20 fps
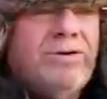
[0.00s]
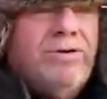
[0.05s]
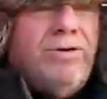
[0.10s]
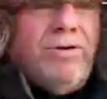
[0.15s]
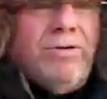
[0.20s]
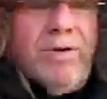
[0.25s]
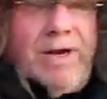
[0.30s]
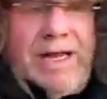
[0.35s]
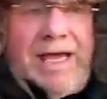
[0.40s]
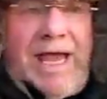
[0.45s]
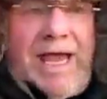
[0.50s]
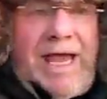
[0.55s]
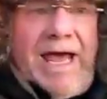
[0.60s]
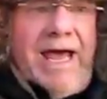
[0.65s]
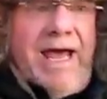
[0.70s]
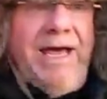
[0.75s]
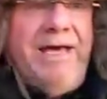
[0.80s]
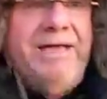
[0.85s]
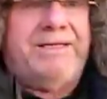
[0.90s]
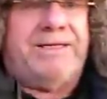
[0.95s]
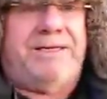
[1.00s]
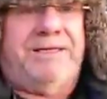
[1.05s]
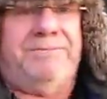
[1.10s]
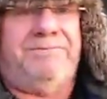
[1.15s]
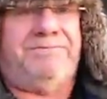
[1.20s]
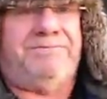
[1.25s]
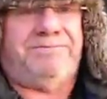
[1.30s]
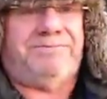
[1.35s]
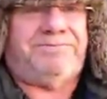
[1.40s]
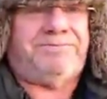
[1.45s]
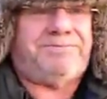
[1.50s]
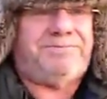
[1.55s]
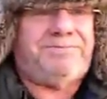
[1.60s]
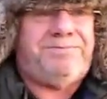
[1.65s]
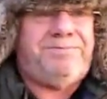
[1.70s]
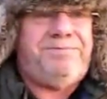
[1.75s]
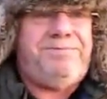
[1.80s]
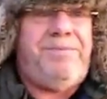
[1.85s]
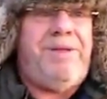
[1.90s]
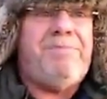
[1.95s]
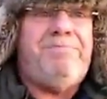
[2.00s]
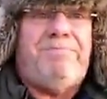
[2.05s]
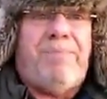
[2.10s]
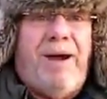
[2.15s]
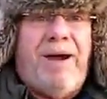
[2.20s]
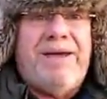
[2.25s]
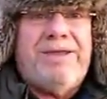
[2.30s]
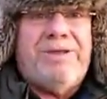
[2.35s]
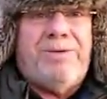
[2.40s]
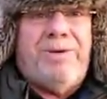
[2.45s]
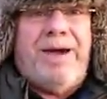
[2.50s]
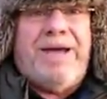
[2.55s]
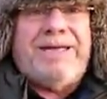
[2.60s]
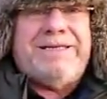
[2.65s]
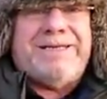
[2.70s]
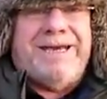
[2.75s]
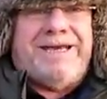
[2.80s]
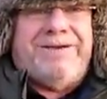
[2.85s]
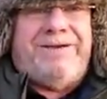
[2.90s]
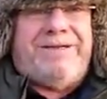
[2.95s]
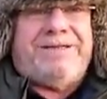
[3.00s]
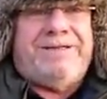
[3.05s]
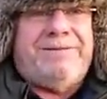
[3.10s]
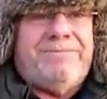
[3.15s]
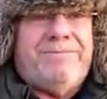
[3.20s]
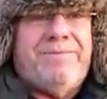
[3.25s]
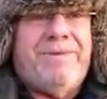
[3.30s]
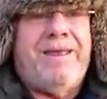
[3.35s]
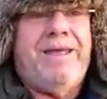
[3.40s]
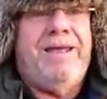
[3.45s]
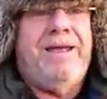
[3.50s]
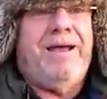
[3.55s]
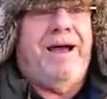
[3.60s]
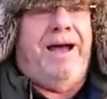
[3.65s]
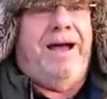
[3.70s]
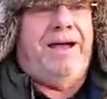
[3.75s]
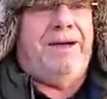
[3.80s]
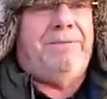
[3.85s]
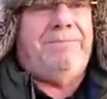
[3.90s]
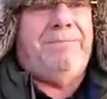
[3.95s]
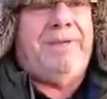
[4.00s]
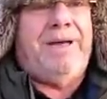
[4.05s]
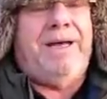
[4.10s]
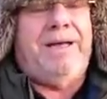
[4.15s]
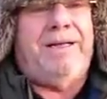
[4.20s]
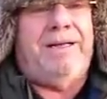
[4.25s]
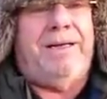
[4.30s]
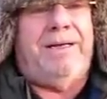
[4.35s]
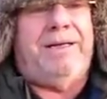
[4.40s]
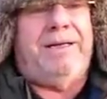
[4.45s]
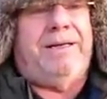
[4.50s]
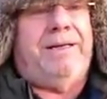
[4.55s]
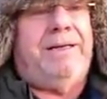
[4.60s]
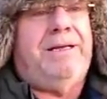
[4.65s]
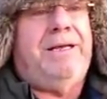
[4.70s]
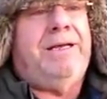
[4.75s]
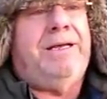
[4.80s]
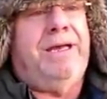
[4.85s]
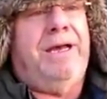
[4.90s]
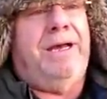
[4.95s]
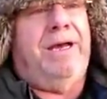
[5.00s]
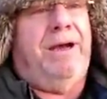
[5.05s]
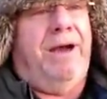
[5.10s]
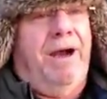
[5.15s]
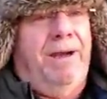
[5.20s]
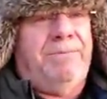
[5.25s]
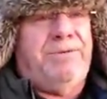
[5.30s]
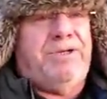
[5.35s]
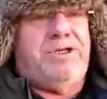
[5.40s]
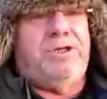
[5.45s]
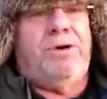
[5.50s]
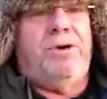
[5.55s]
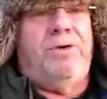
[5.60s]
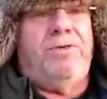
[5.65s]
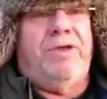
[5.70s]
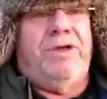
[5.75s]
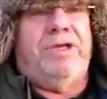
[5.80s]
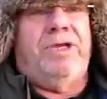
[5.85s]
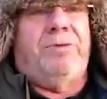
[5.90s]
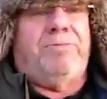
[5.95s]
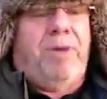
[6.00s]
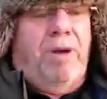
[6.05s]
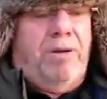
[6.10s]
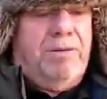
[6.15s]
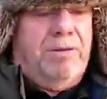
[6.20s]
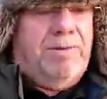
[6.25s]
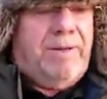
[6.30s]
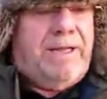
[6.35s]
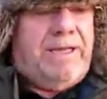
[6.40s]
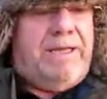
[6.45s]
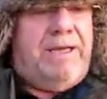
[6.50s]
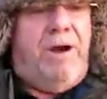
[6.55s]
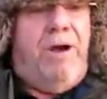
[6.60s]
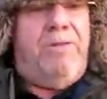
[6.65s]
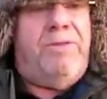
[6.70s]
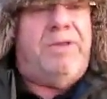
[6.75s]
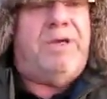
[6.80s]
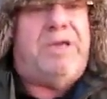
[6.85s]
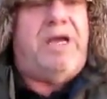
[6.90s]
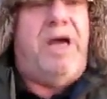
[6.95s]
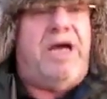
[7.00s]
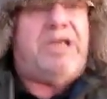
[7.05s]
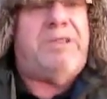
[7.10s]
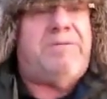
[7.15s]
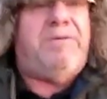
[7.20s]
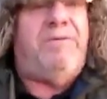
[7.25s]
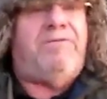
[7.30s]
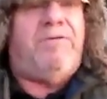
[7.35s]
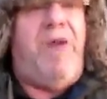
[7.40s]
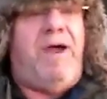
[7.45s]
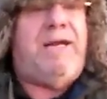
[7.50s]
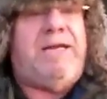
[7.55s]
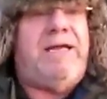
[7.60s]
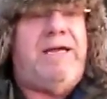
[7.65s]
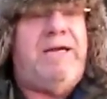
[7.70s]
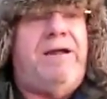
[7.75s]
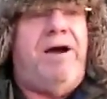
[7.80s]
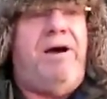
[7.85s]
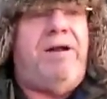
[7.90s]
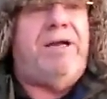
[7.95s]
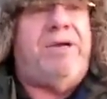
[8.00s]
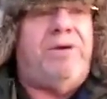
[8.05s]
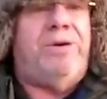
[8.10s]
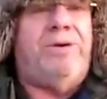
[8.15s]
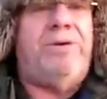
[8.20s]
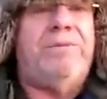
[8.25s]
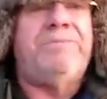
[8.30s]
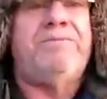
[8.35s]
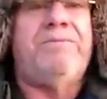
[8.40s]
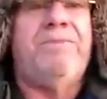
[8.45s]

already has. By the way, David, I'm sure that you're probably on the cusp of writing an article